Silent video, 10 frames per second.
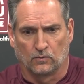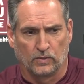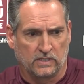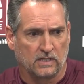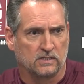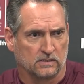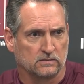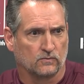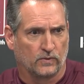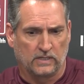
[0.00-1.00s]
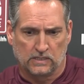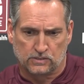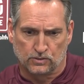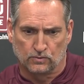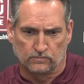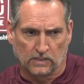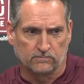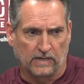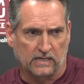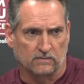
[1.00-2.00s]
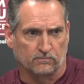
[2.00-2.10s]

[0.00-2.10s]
we need to make